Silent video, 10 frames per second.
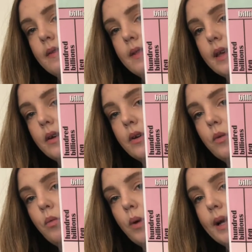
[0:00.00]
they
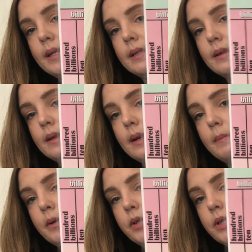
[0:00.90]
could write the
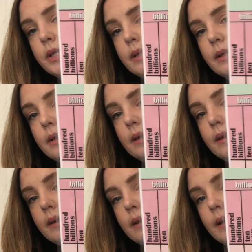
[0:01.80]
numbers
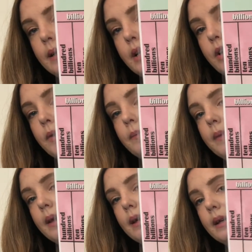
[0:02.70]
in here.
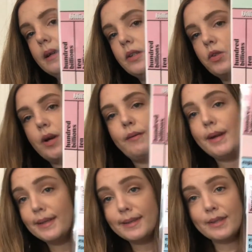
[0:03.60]
It's dry
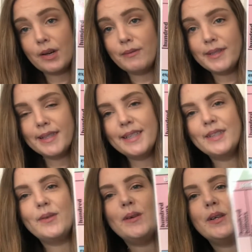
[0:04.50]
erase, obviously,
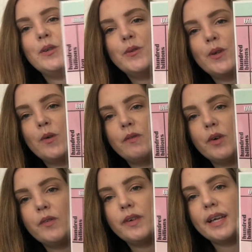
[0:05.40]
so you can use it over
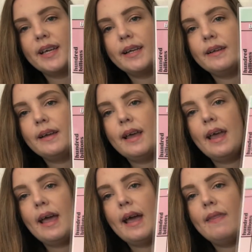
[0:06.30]
and over again.
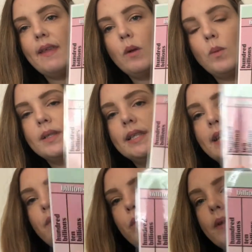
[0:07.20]
And then once
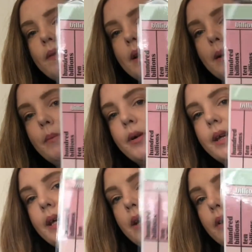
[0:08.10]
they've written the number
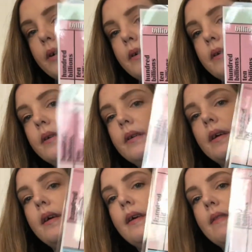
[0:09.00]
here,
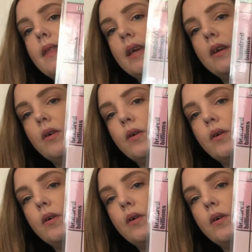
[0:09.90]
they can